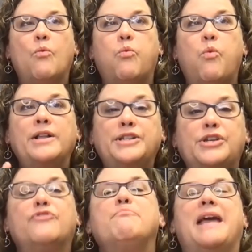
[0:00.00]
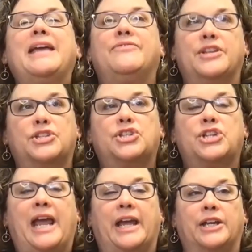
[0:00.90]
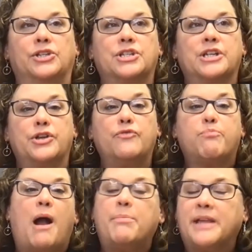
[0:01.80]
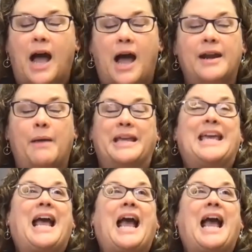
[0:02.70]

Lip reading: once you've made this change, you've probably got, I mean,